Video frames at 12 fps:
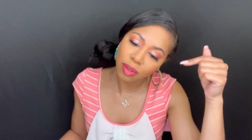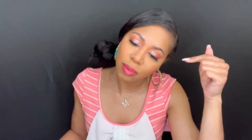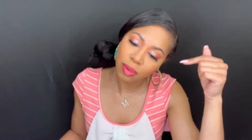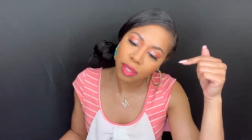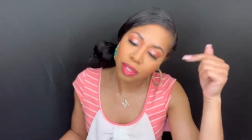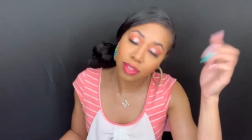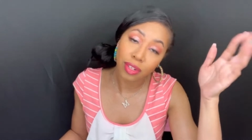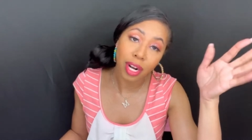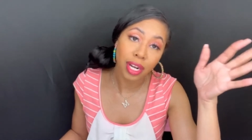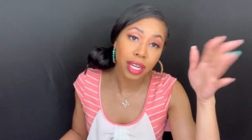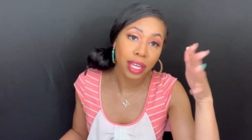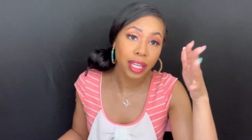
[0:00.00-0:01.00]
You want to
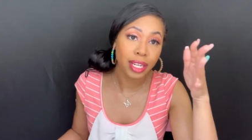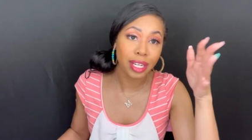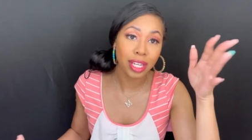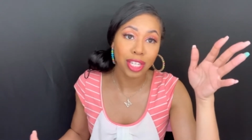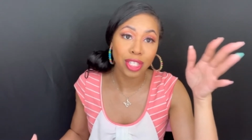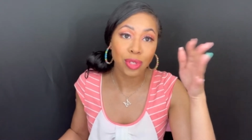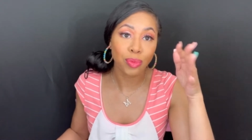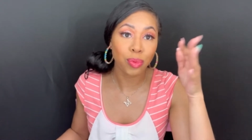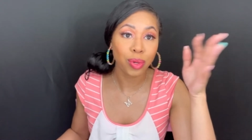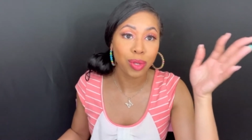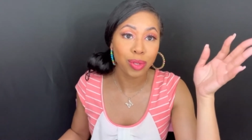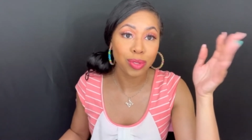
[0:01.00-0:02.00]
try to get your
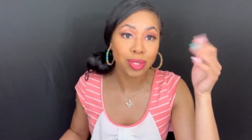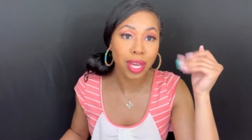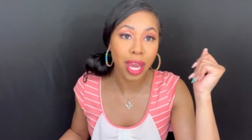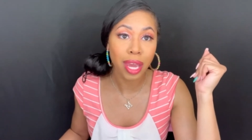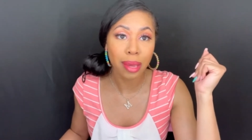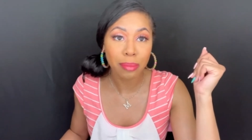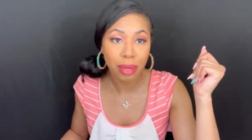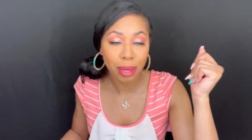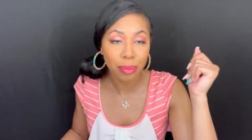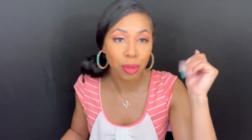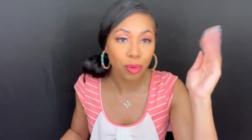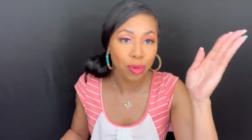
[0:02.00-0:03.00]
Reels game
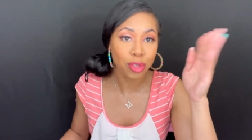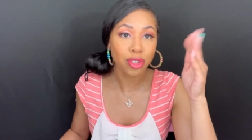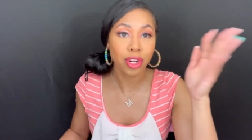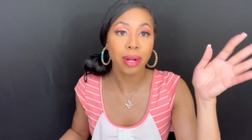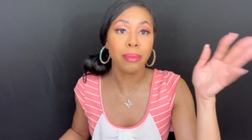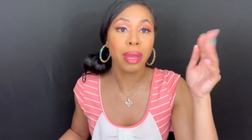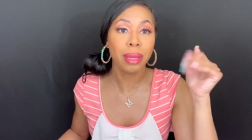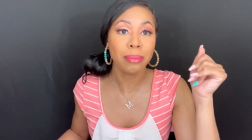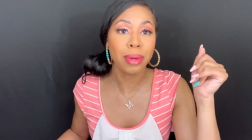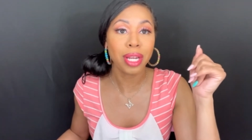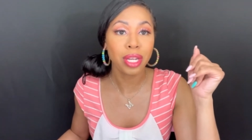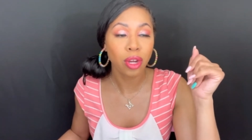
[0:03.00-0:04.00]
up. You want to try to make
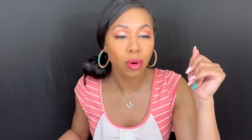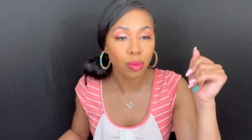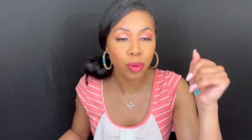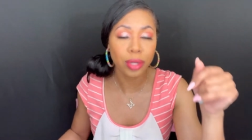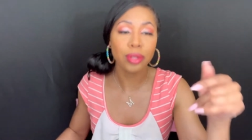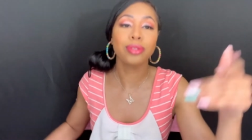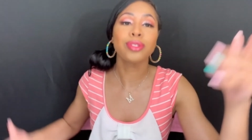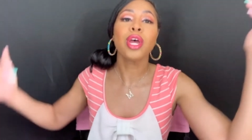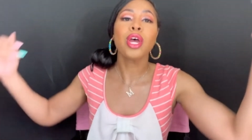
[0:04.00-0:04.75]
money on Reels.